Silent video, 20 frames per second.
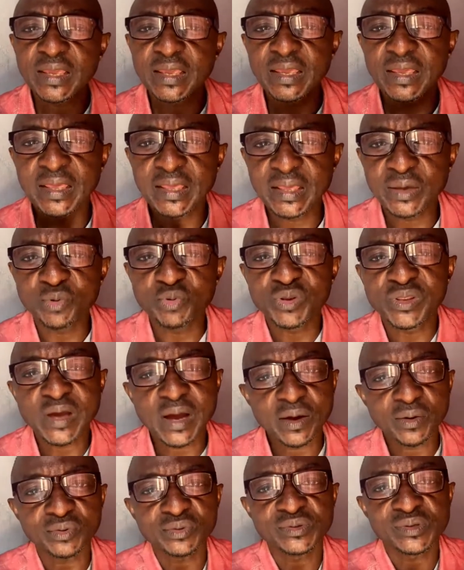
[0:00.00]
he,
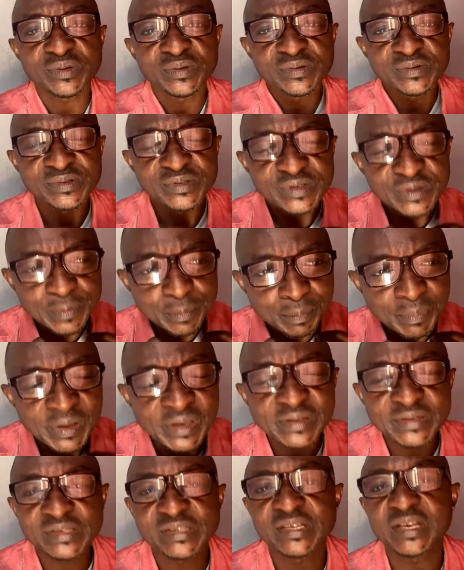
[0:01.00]
without
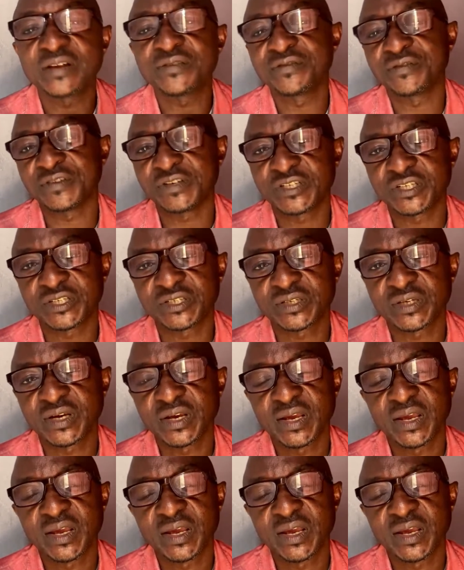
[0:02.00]
being selfish,